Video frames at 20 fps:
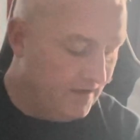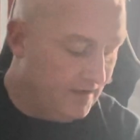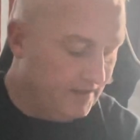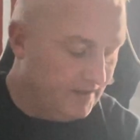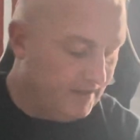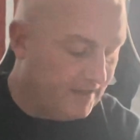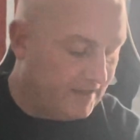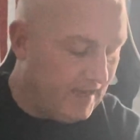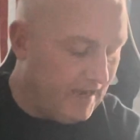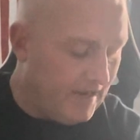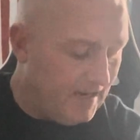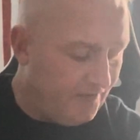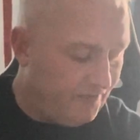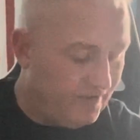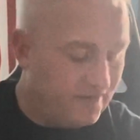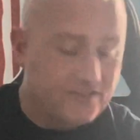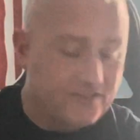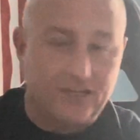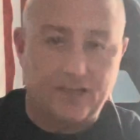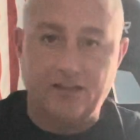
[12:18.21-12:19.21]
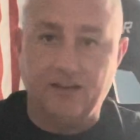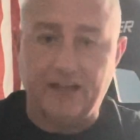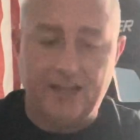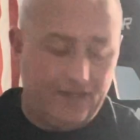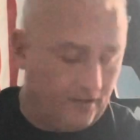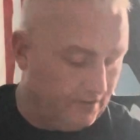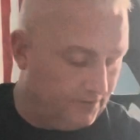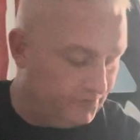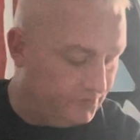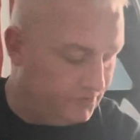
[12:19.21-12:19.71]
The Caitiff is the
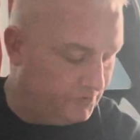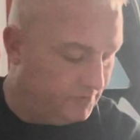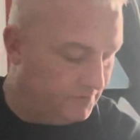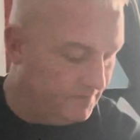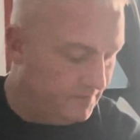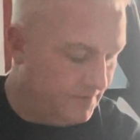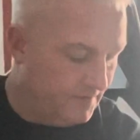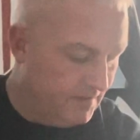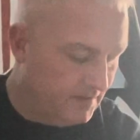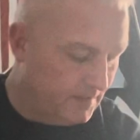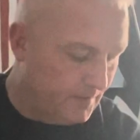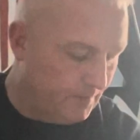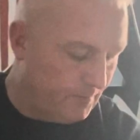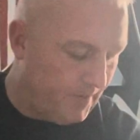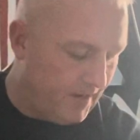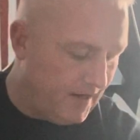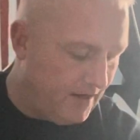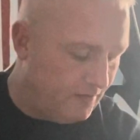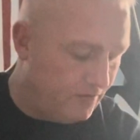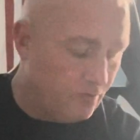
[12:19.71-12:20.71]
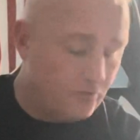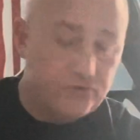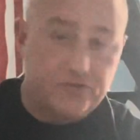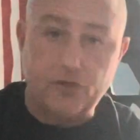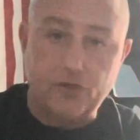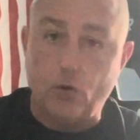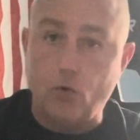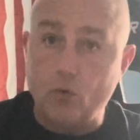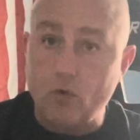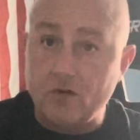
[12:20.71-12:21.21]
clanless. The panders, the
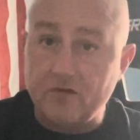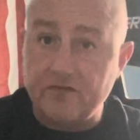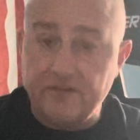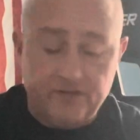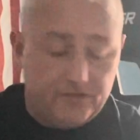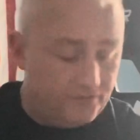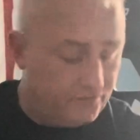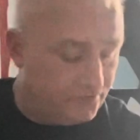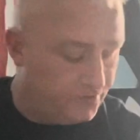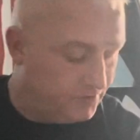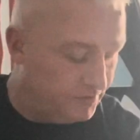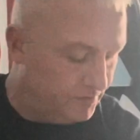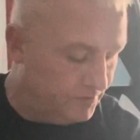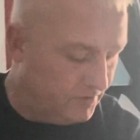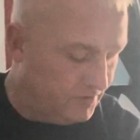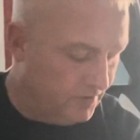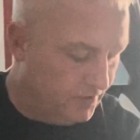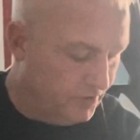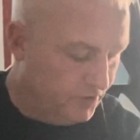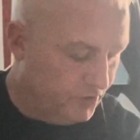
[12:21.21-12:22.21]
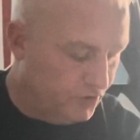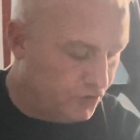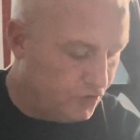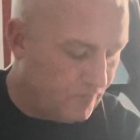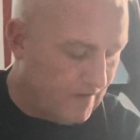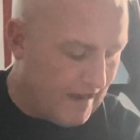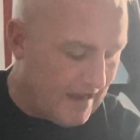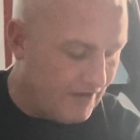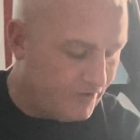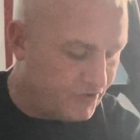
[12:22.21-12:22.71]
orphans,
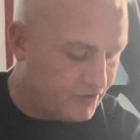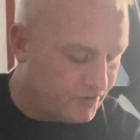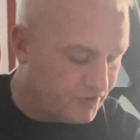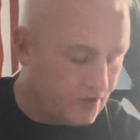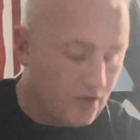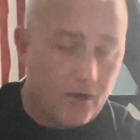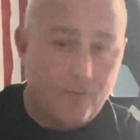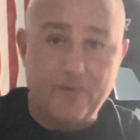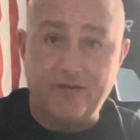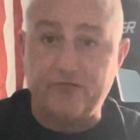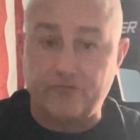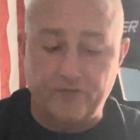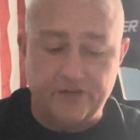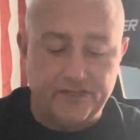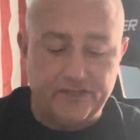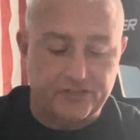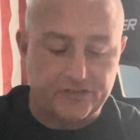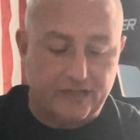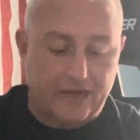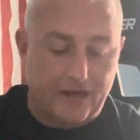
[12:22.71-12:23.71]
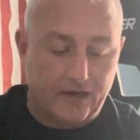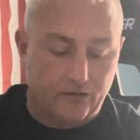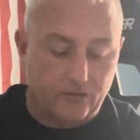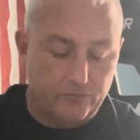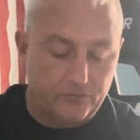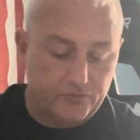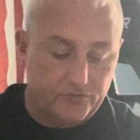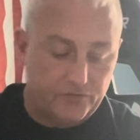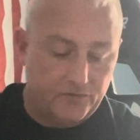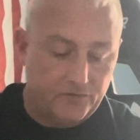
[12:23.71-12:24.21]
trash, scum, and
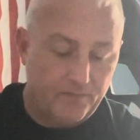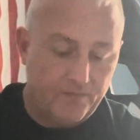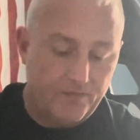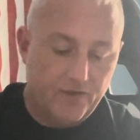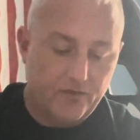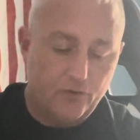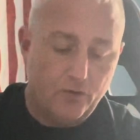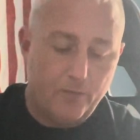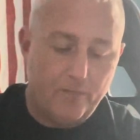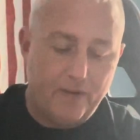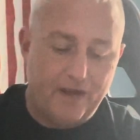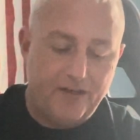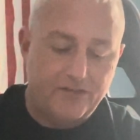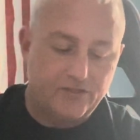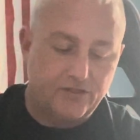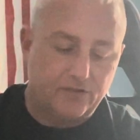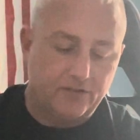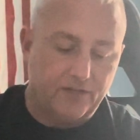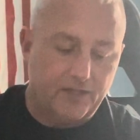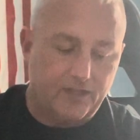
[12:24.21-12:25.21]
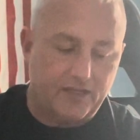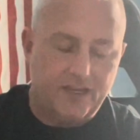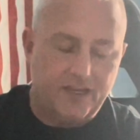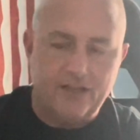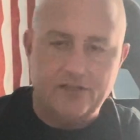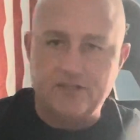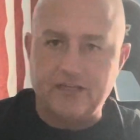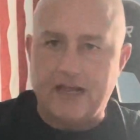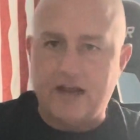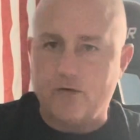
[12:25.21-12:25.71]
freestylers. They're basically the
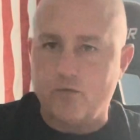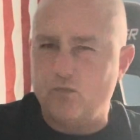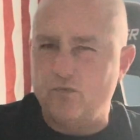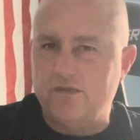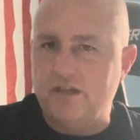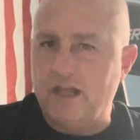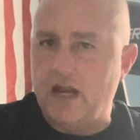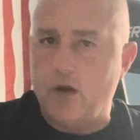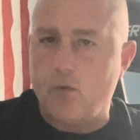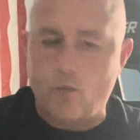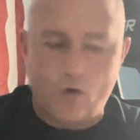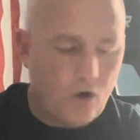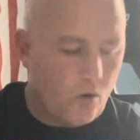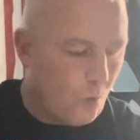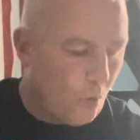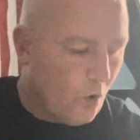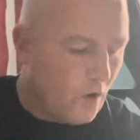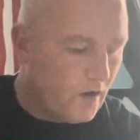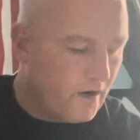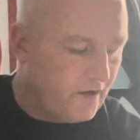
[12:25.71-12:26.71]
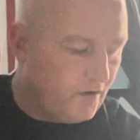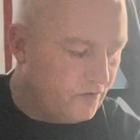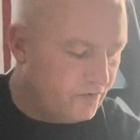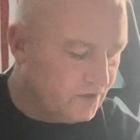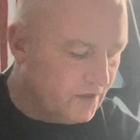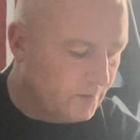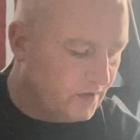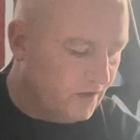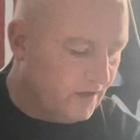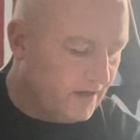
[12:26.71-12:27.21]
kids that weren't wanted or
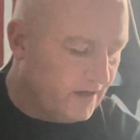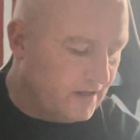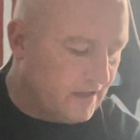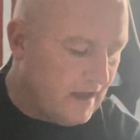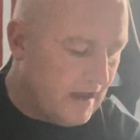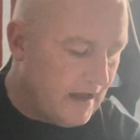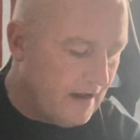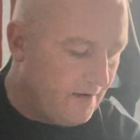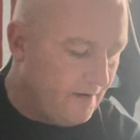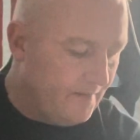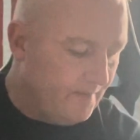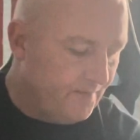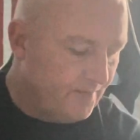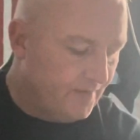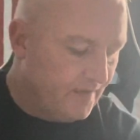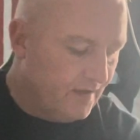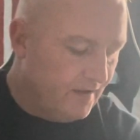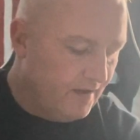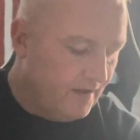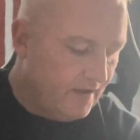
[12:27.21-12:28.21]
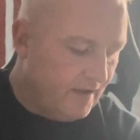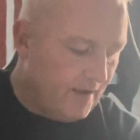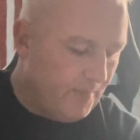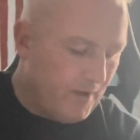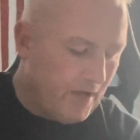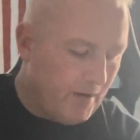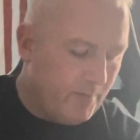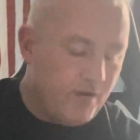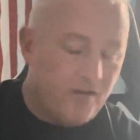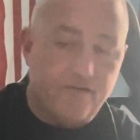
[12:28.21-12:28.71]
something like that. And
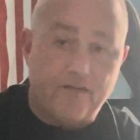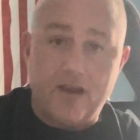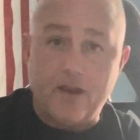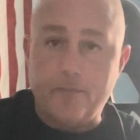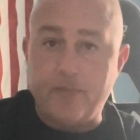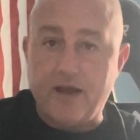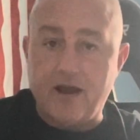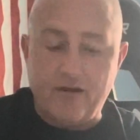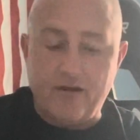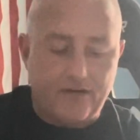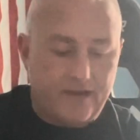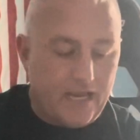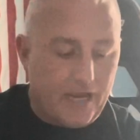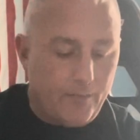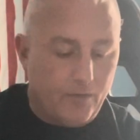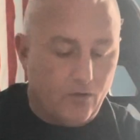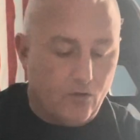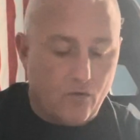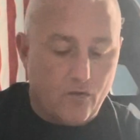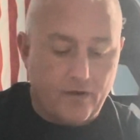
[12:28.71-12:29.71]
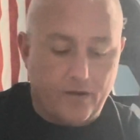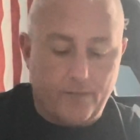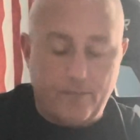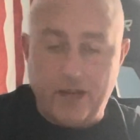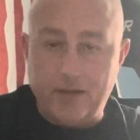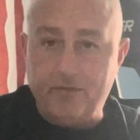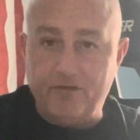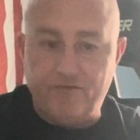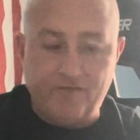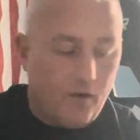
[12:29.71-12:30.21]
maybe a vampire came along and
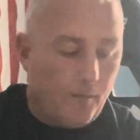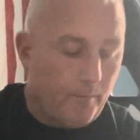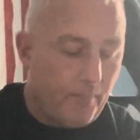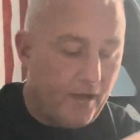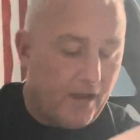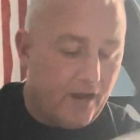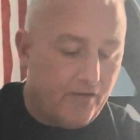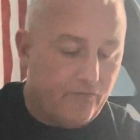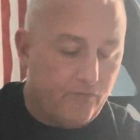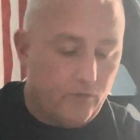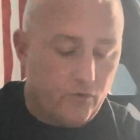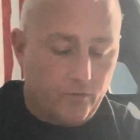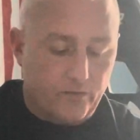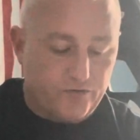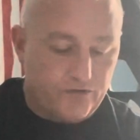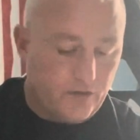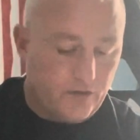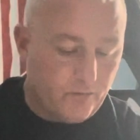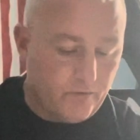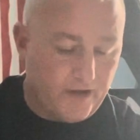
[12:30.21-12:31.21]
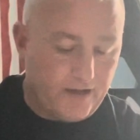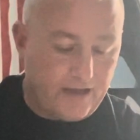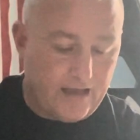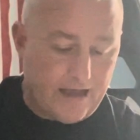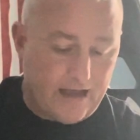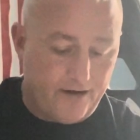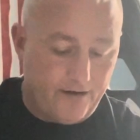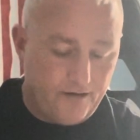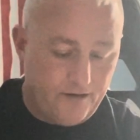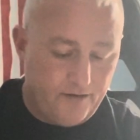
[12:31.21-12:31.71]
maybe felt bad for them or something like
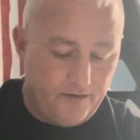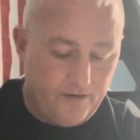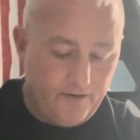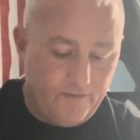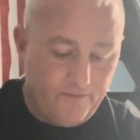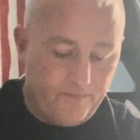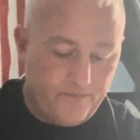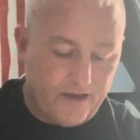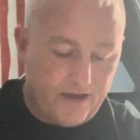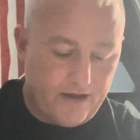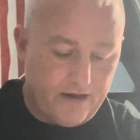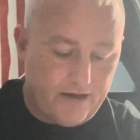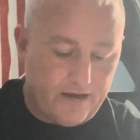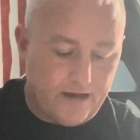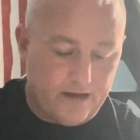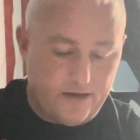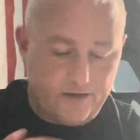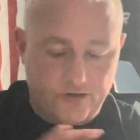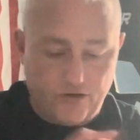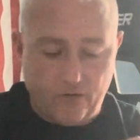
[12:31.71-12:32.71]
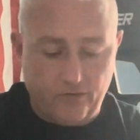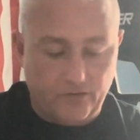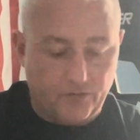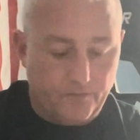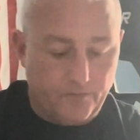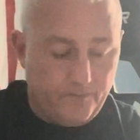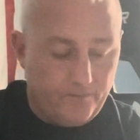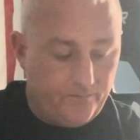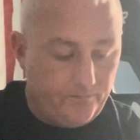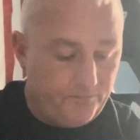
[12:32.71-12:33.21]
that. And then turned them.
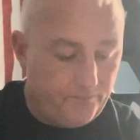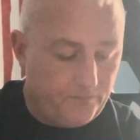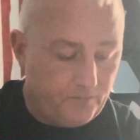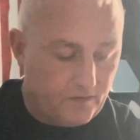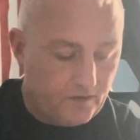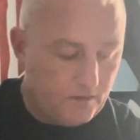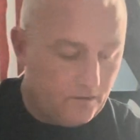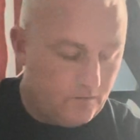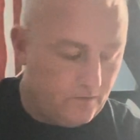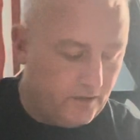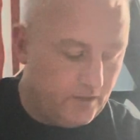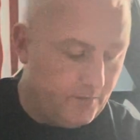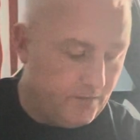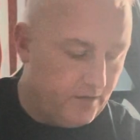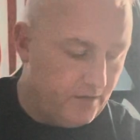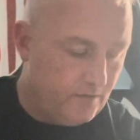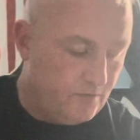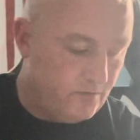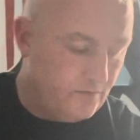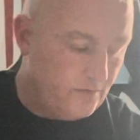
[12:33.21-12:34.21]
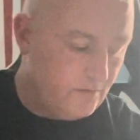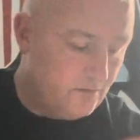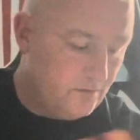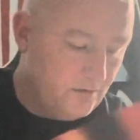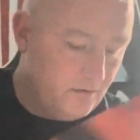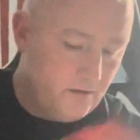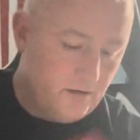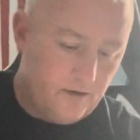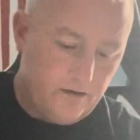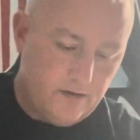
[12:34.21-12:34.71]
Wait a minute here.
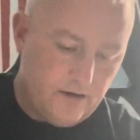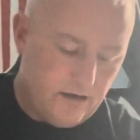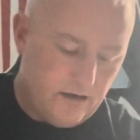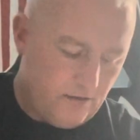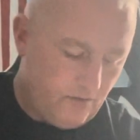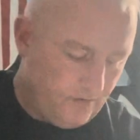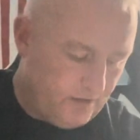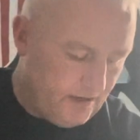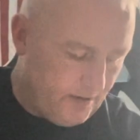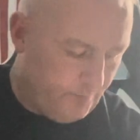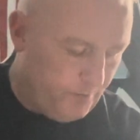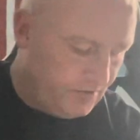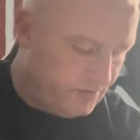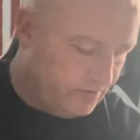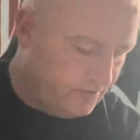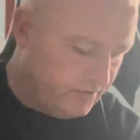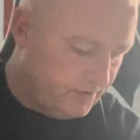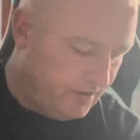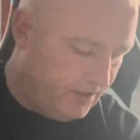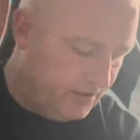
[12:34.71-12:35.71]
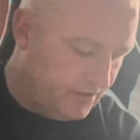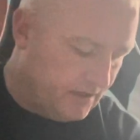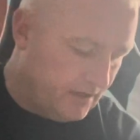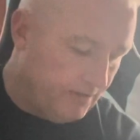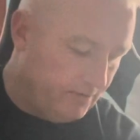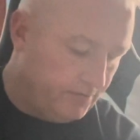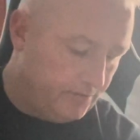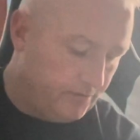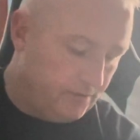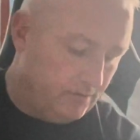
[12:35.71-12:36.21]
I thought they had pictures of these
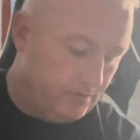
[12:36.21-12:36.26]
guys.